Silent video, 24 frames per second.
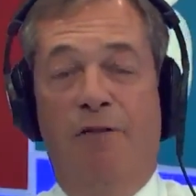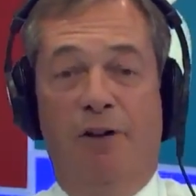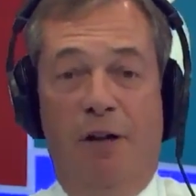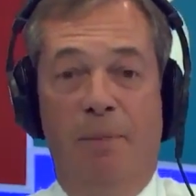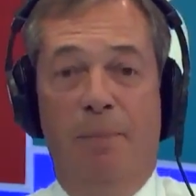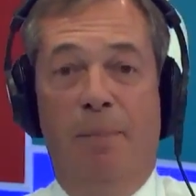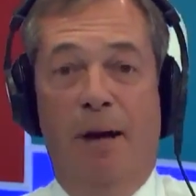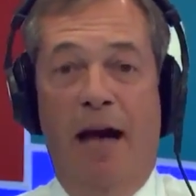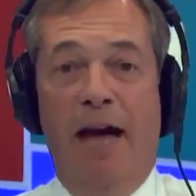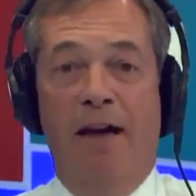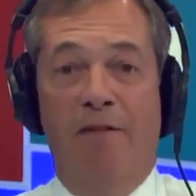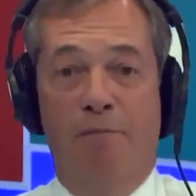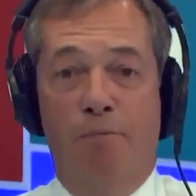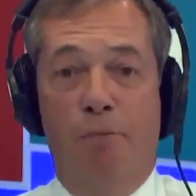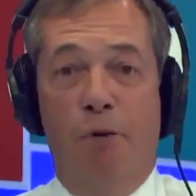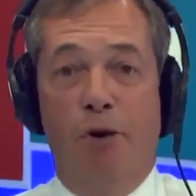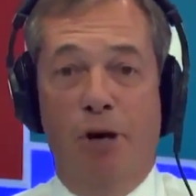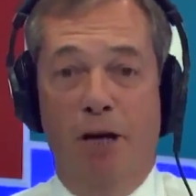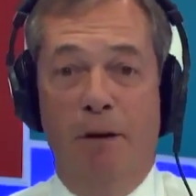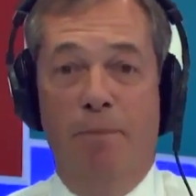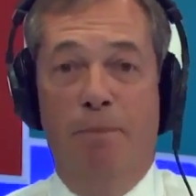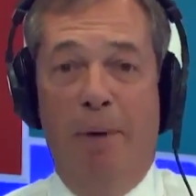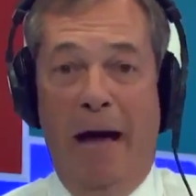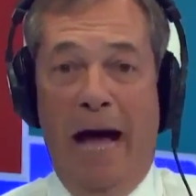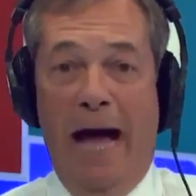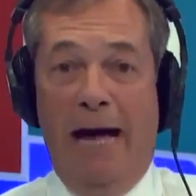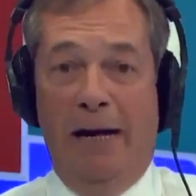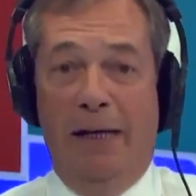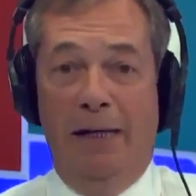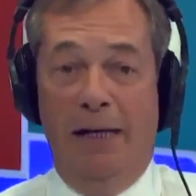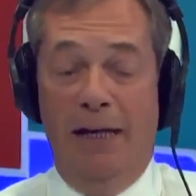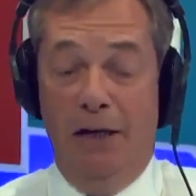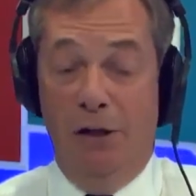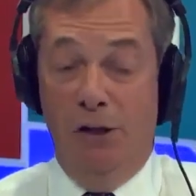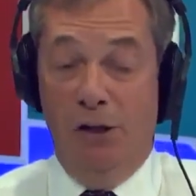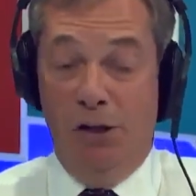can behave pretty
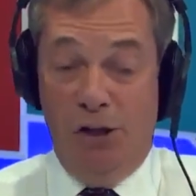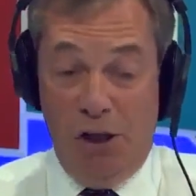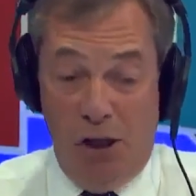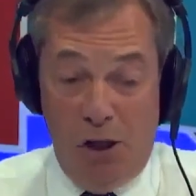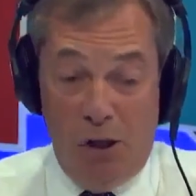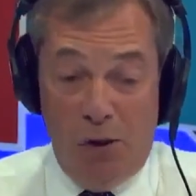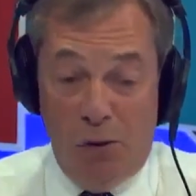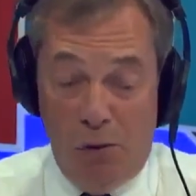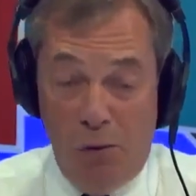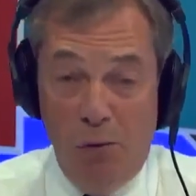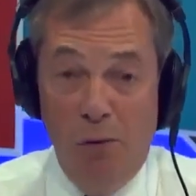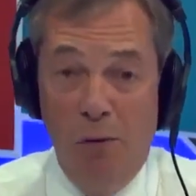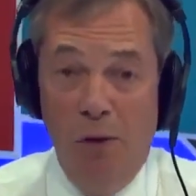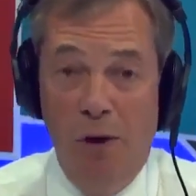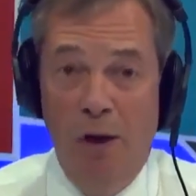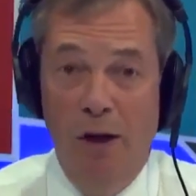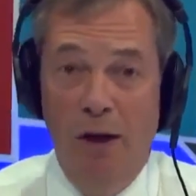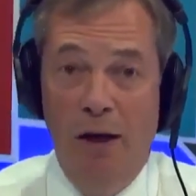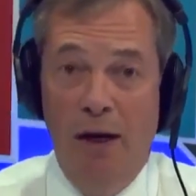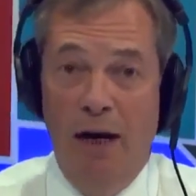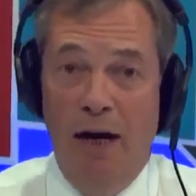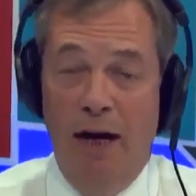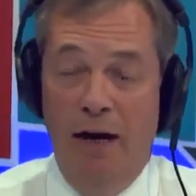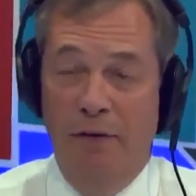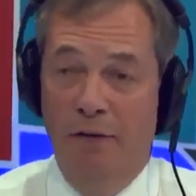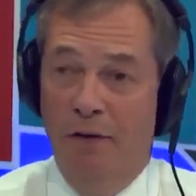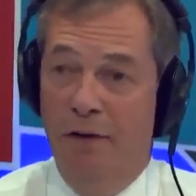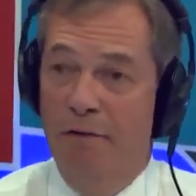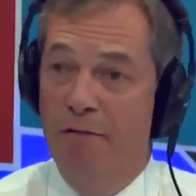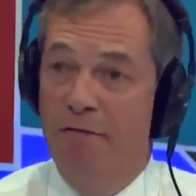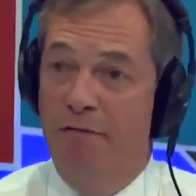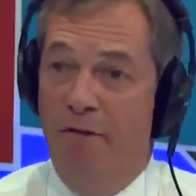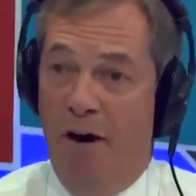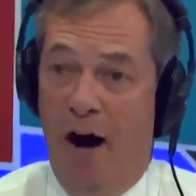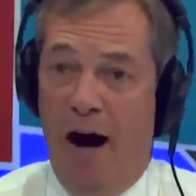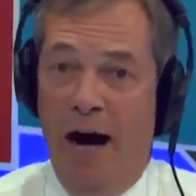badly too, and that
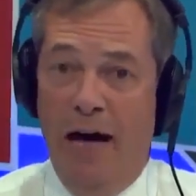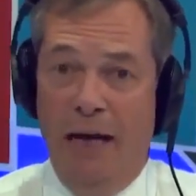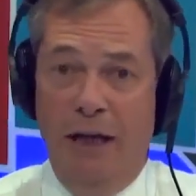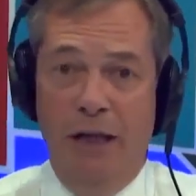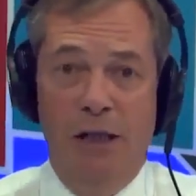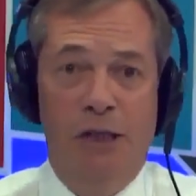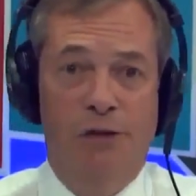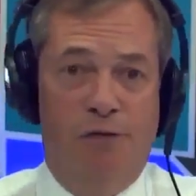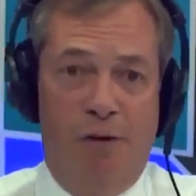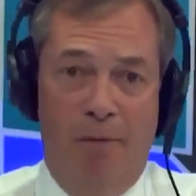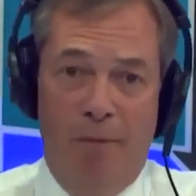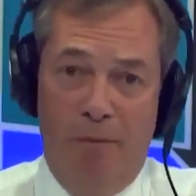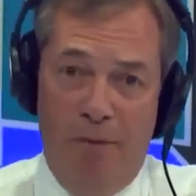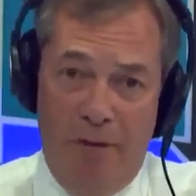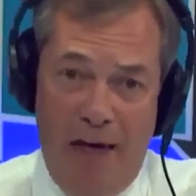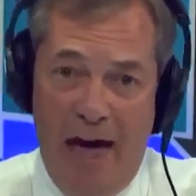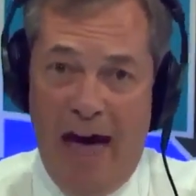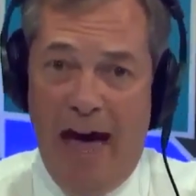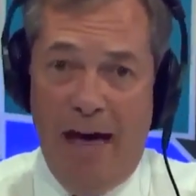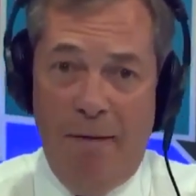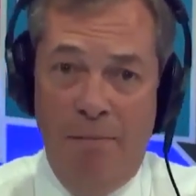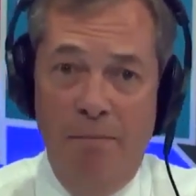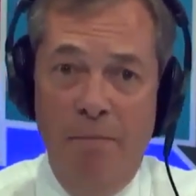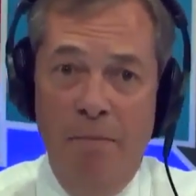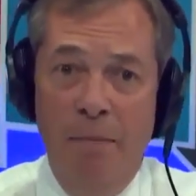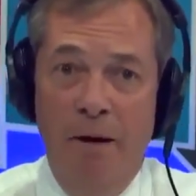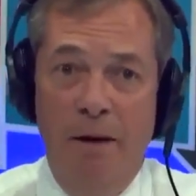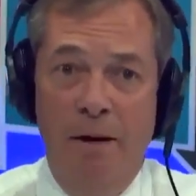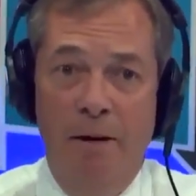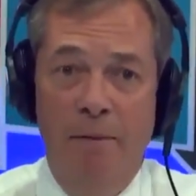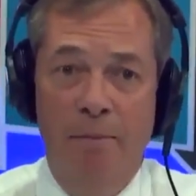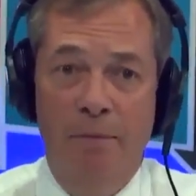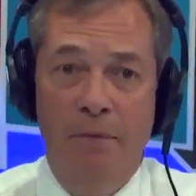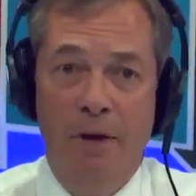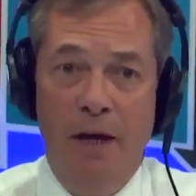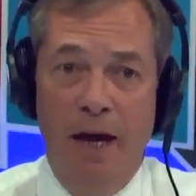violence from them
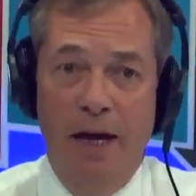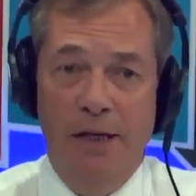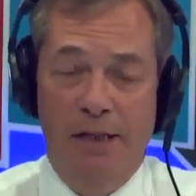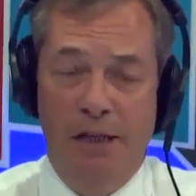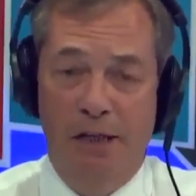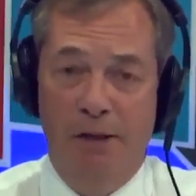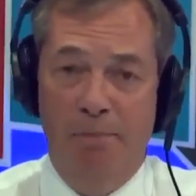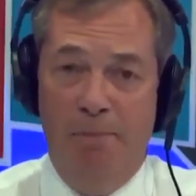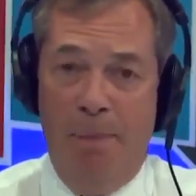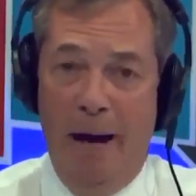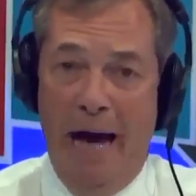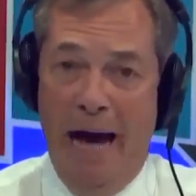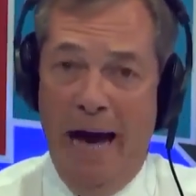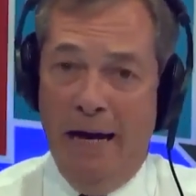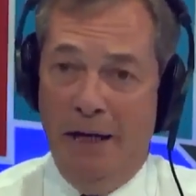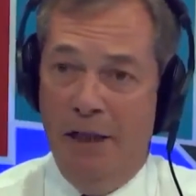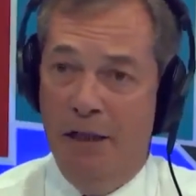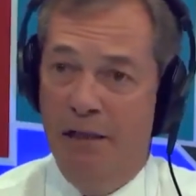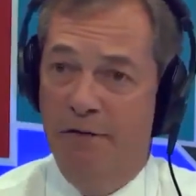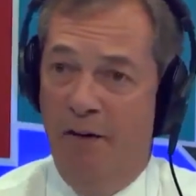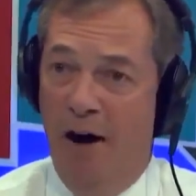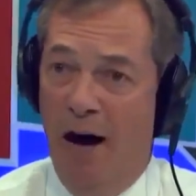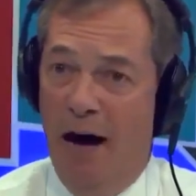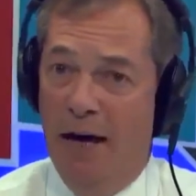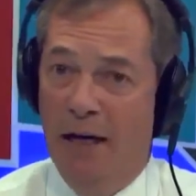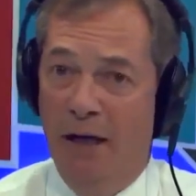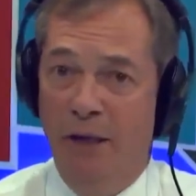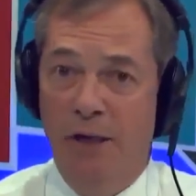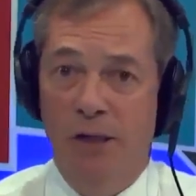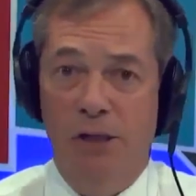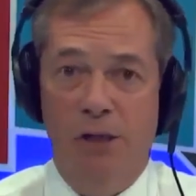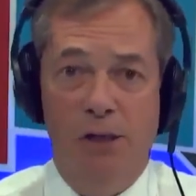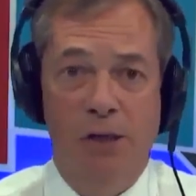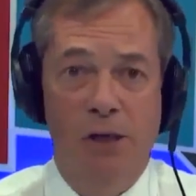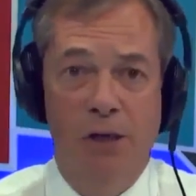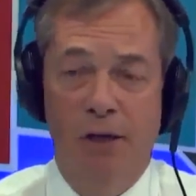is as bad as
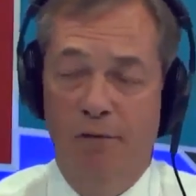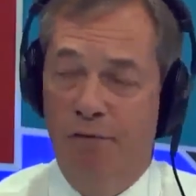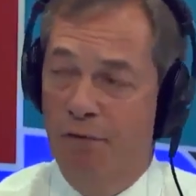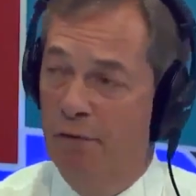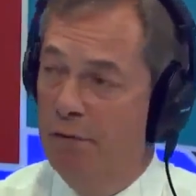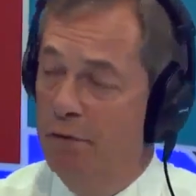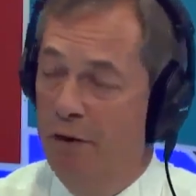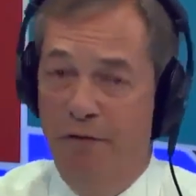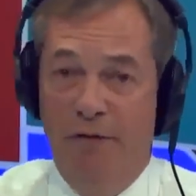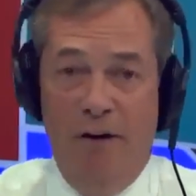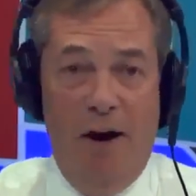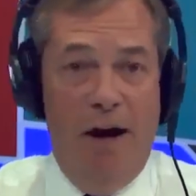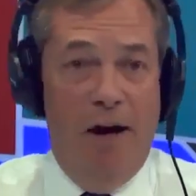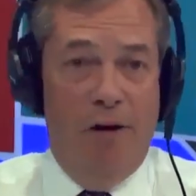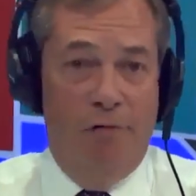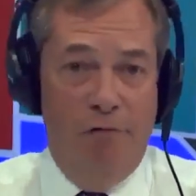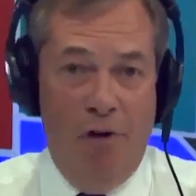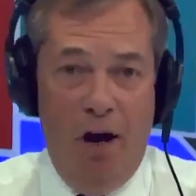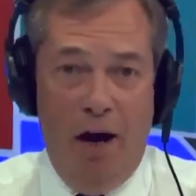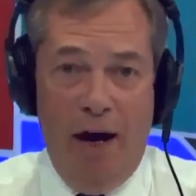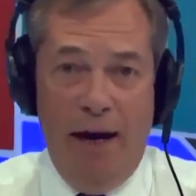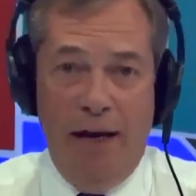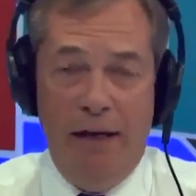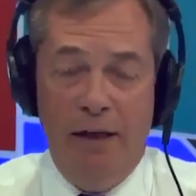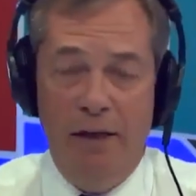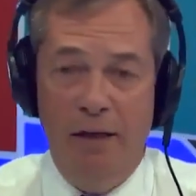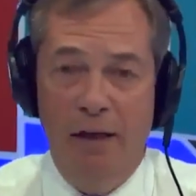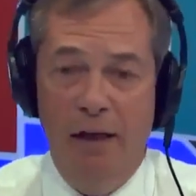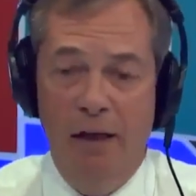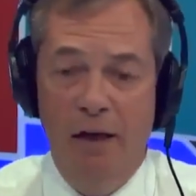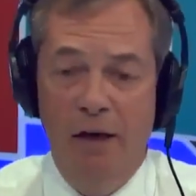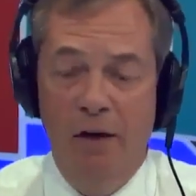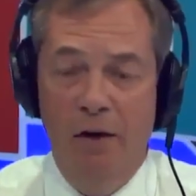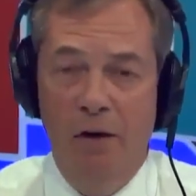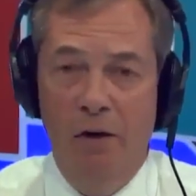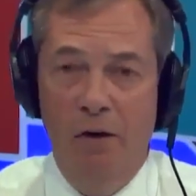violence from the far right,
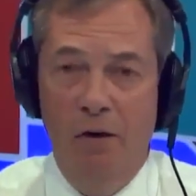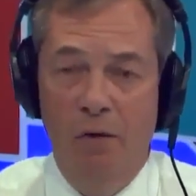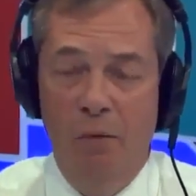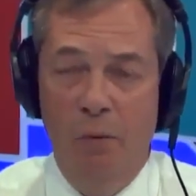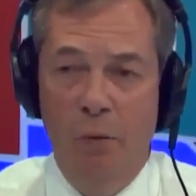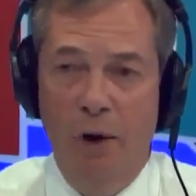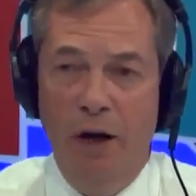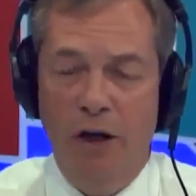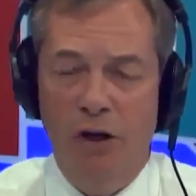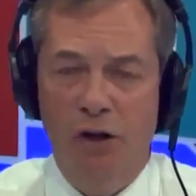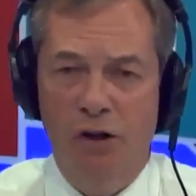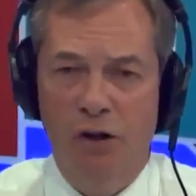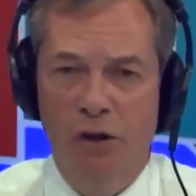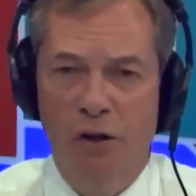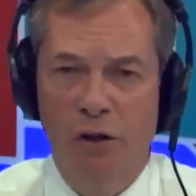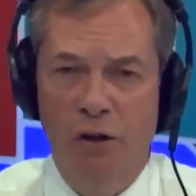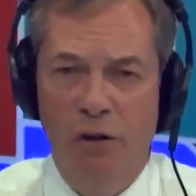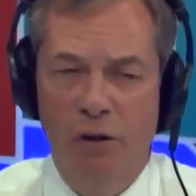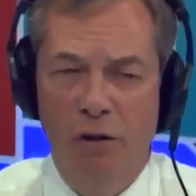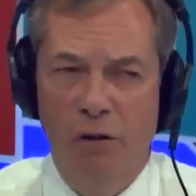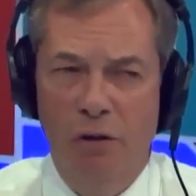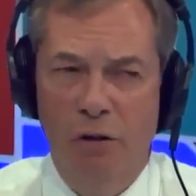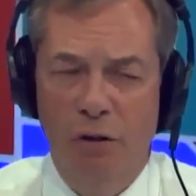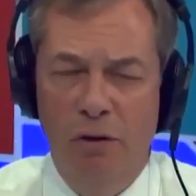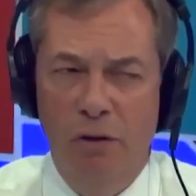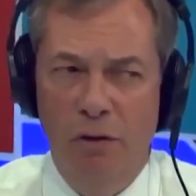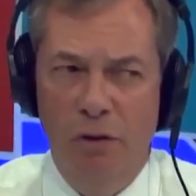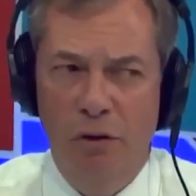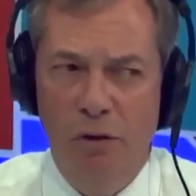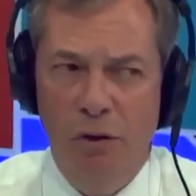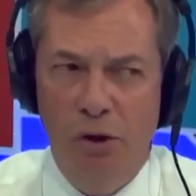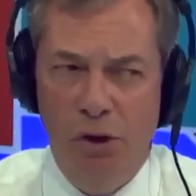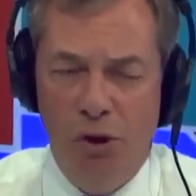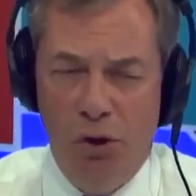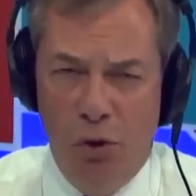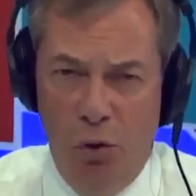which
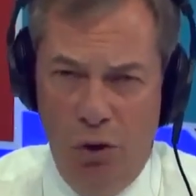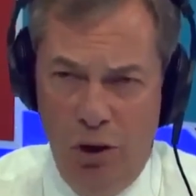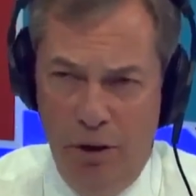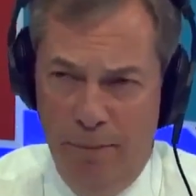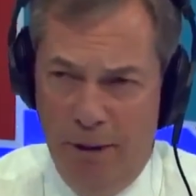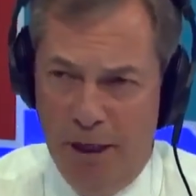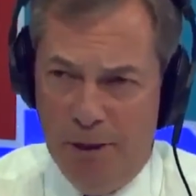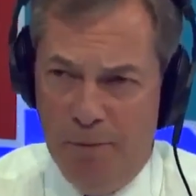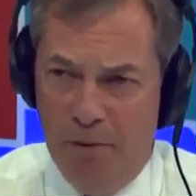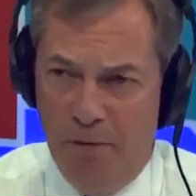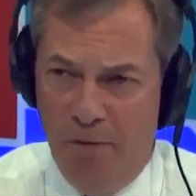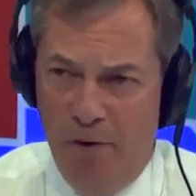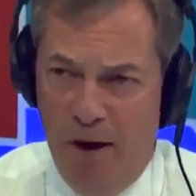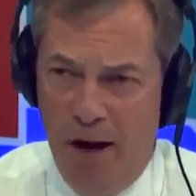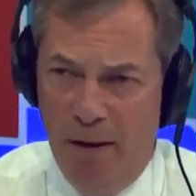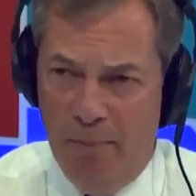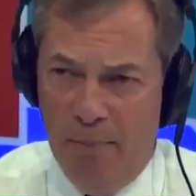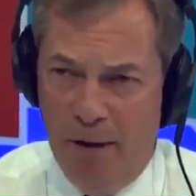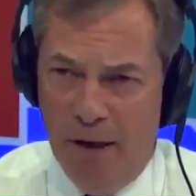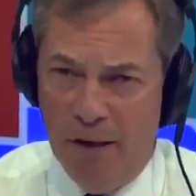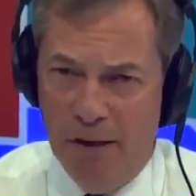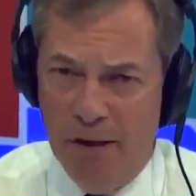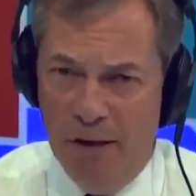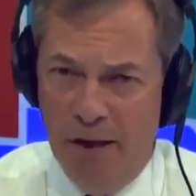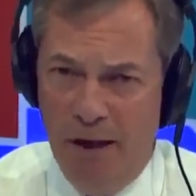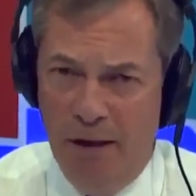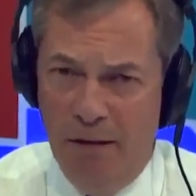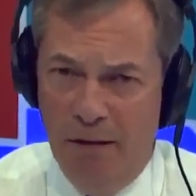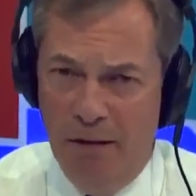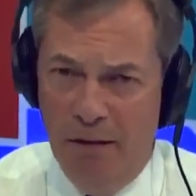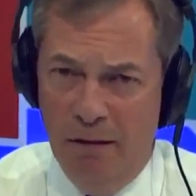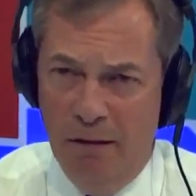surely must be right, mustn't it?